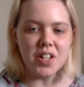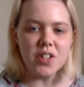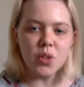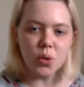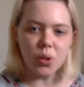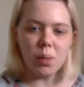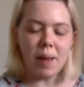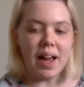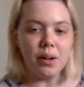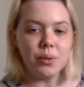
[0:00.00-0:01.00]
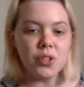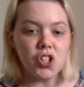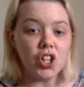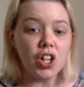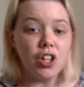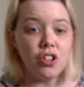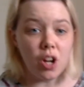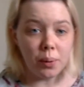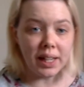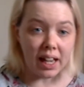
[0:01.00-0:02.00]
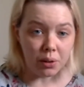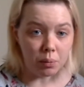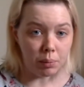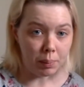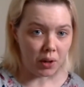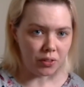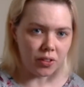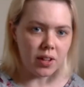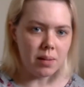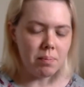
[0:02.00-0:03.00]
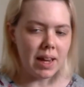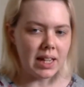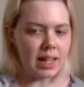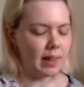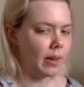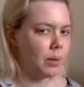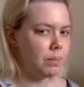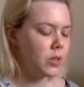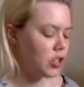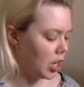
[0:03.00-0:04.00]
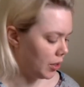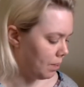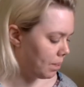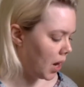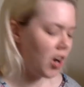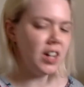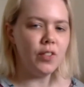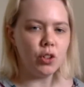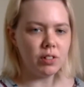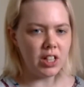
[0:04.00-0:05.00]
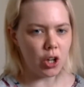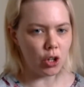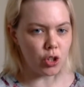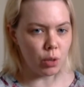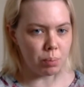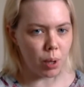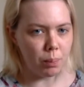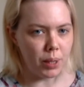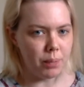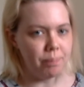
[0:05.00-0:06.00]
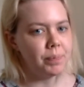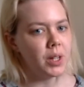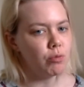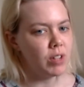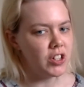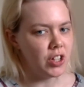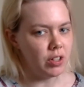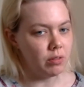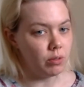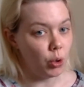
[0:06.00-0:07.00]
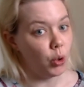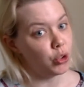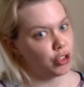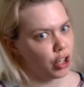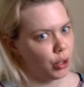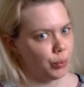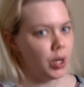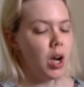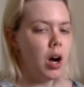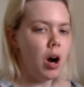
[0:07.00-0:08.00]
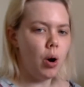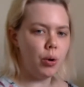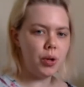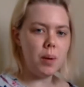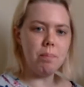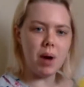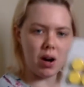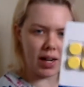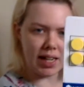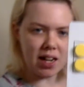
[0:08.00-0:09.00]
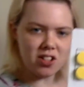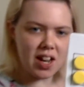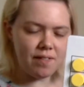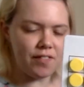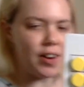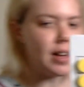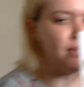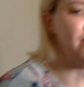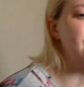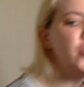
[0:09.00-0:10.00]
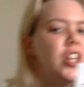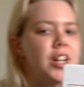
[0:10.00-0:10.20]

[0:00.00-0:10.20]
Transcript: is all about knowing our number bonds and making them. So I've already got a problem written or shown on my 10 frame. So